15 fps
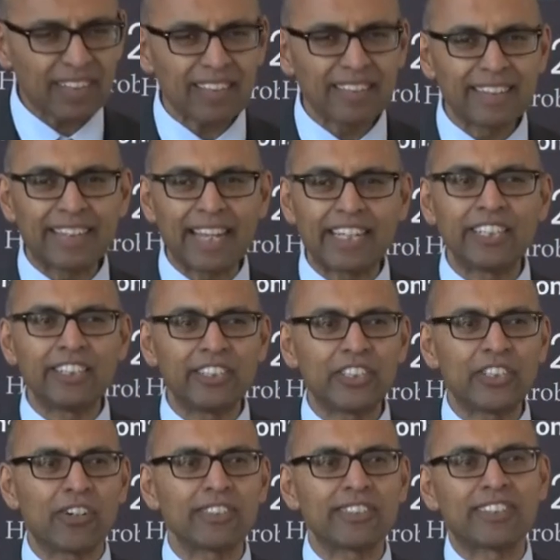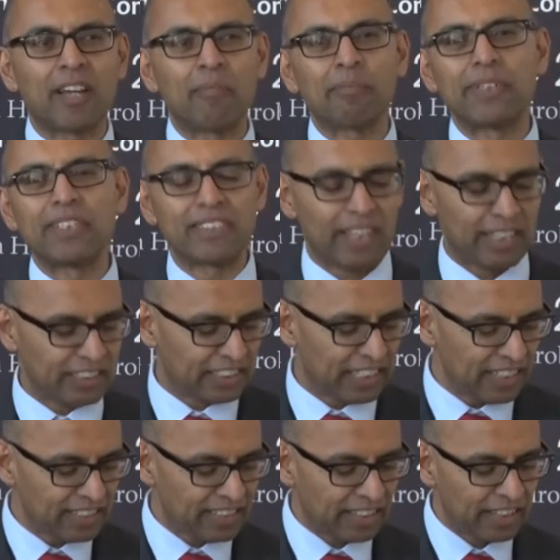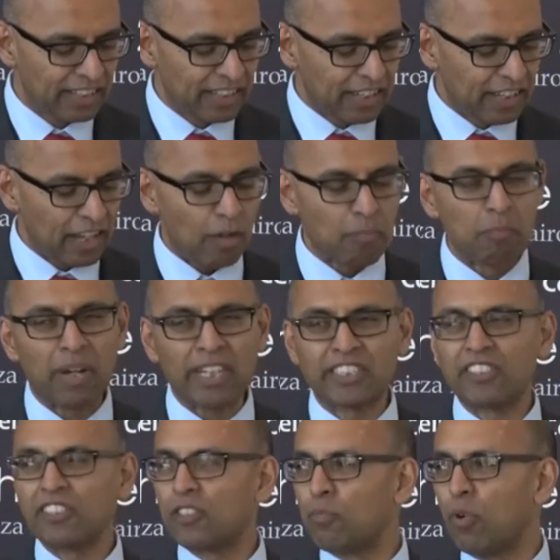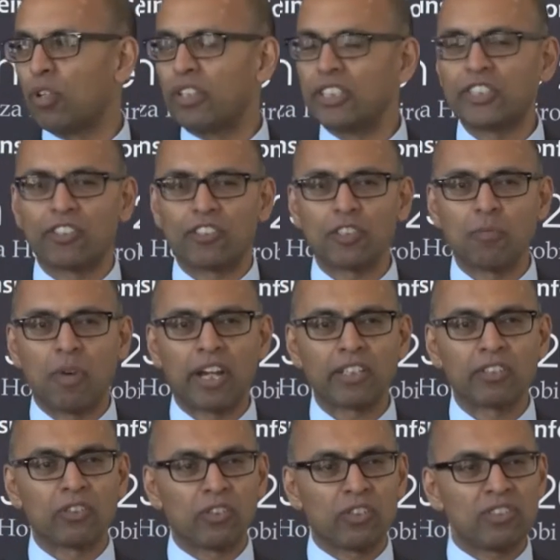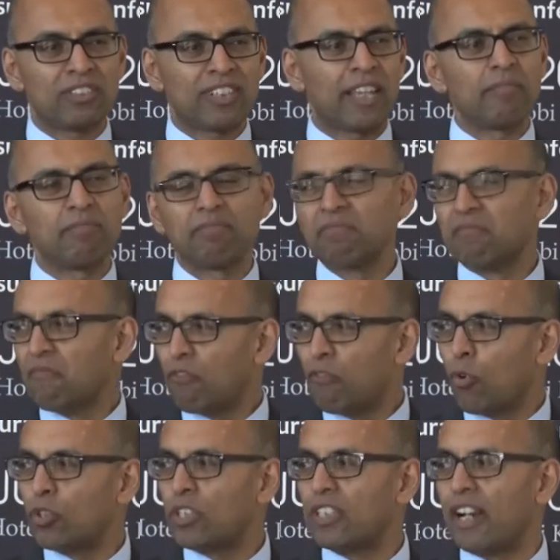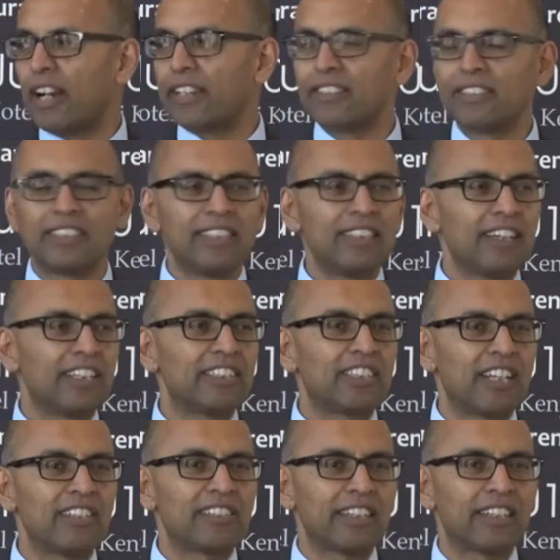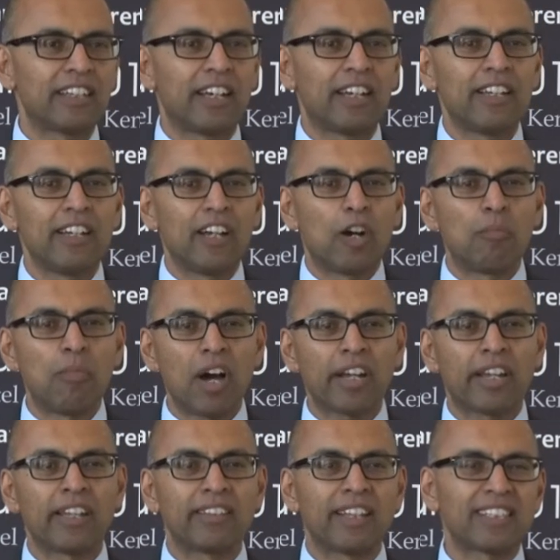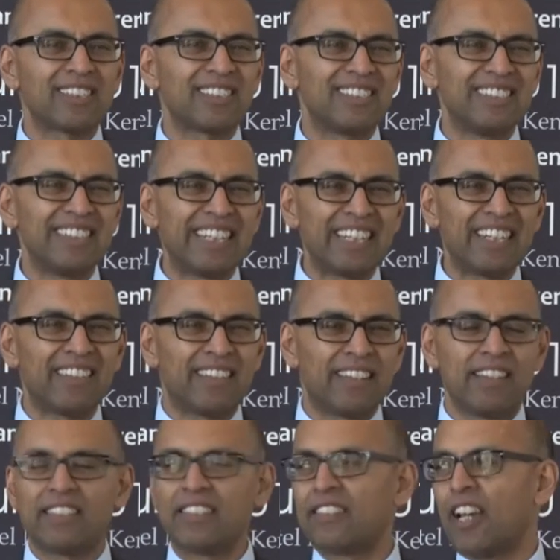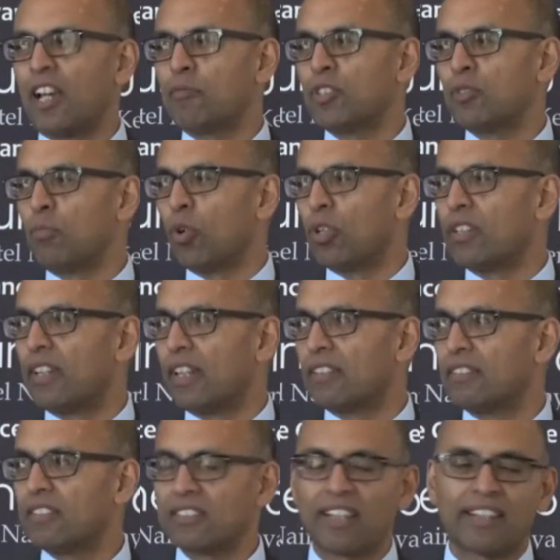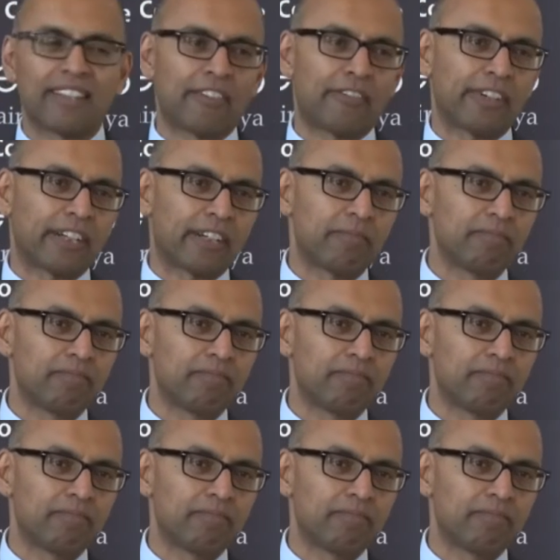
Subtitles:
the Kenyan insurance companies are chasing a much smaller insurance market. So those same 49 are chasing a market that's nearly 30 times smaller than South Africa.